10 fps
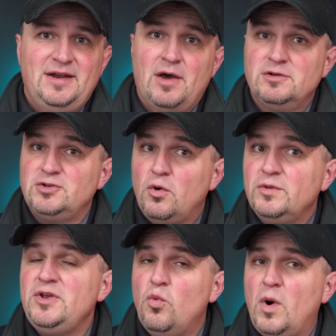Now, there's
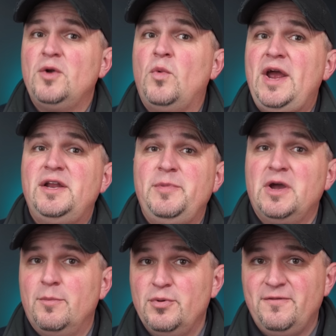only one way to
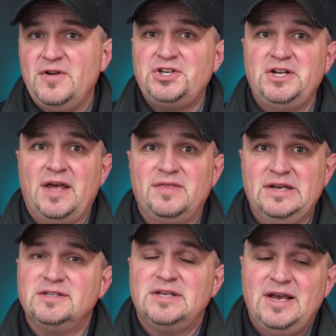become proficient at
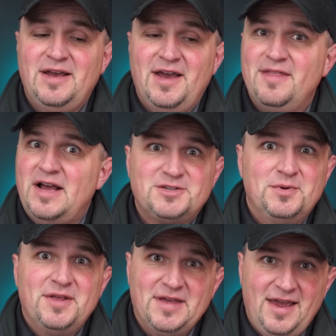this, and that's
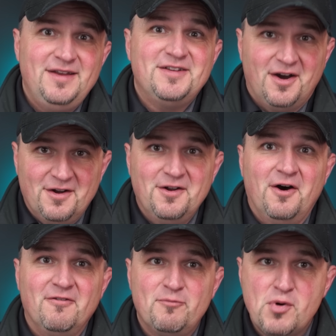with a ton
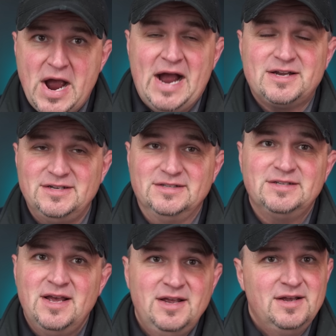of practice.